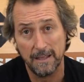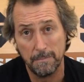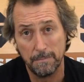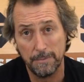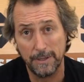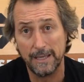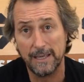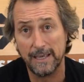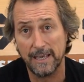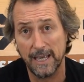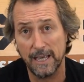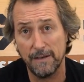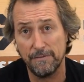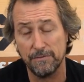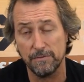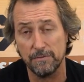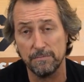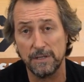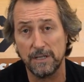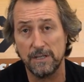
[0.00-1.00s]
Be
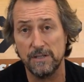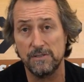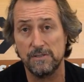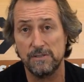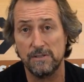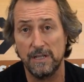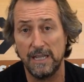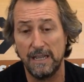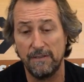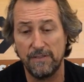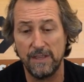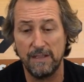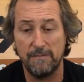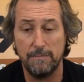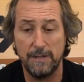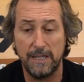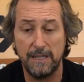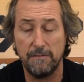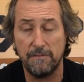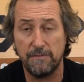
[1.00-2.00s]
careful, because if they've
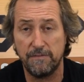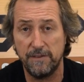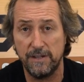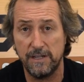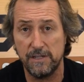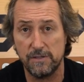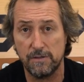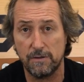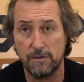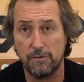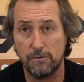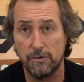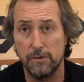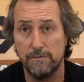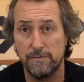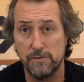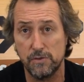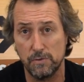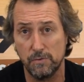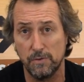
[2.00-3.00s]
been finished
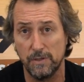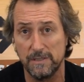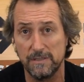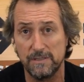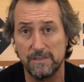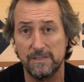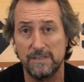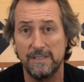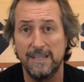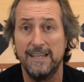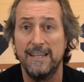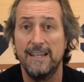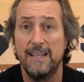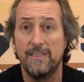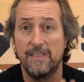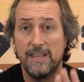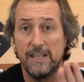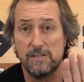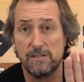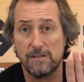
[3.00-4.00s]
grooved joints,
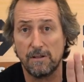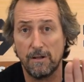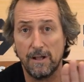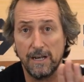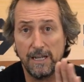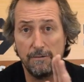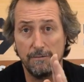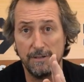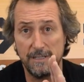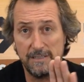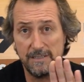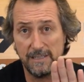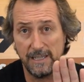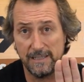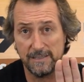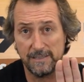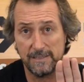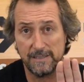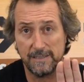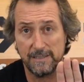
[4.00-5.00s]
they're slightly
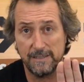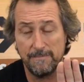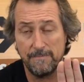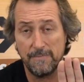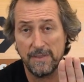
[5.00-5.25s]
recessed,